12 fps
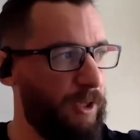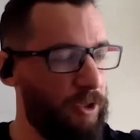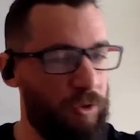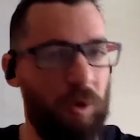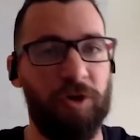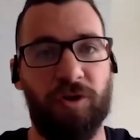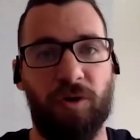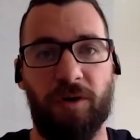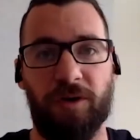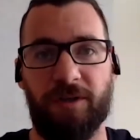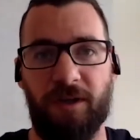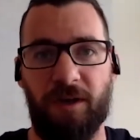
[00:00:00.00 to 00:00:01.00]
squash
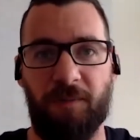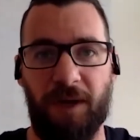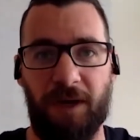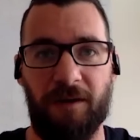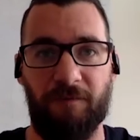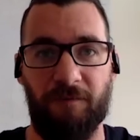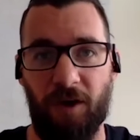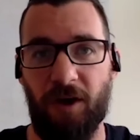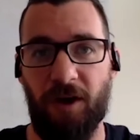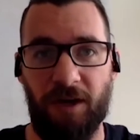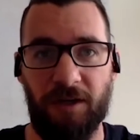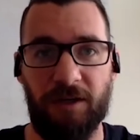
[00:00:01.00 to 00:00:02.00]
courts that had been
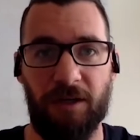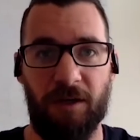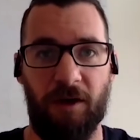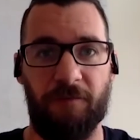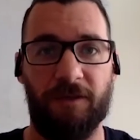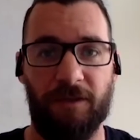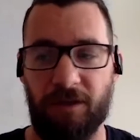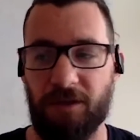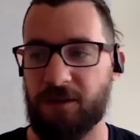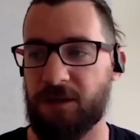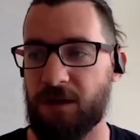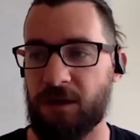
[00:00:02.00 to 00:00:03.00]
converted into
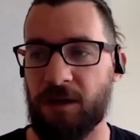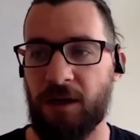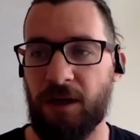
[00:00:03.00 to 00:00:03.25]
offices and